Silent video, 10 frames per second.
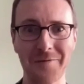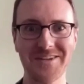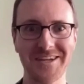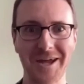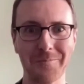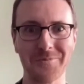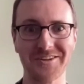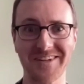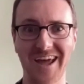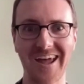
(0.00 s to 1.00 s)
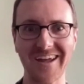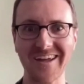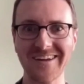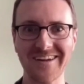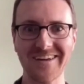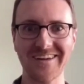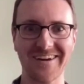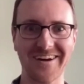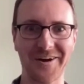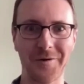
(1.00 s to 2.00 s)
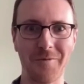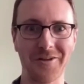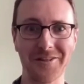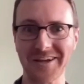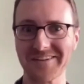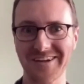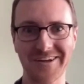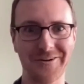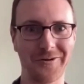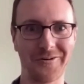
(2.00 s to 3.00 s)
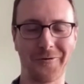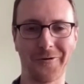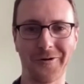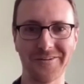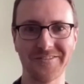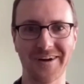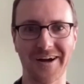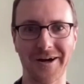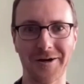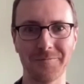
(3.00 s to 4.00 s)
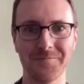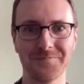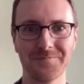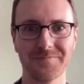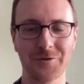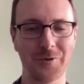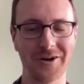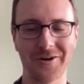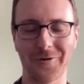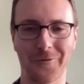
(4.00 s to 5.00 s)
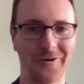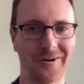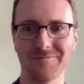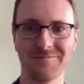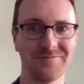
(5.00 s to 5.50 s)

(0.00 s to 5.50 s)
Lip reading: DMs a day on LinkedIn or Twitter or